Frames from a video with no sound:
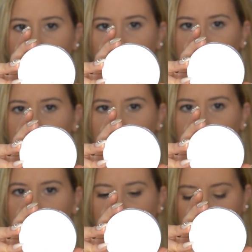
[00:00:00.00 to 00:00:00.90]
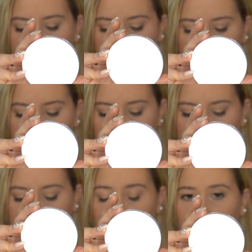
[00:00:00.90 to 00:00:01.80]
in the shade
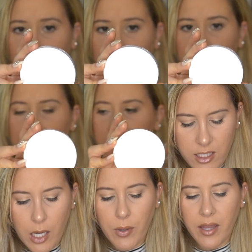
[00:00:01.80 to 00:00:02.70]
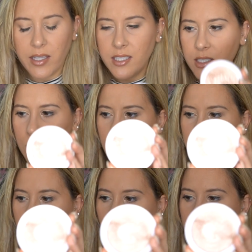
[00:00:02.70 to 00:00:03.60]
Flex. So this is what
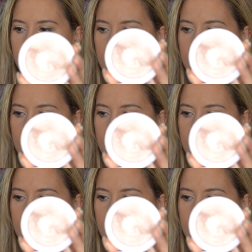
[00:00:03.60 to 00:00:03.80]
the color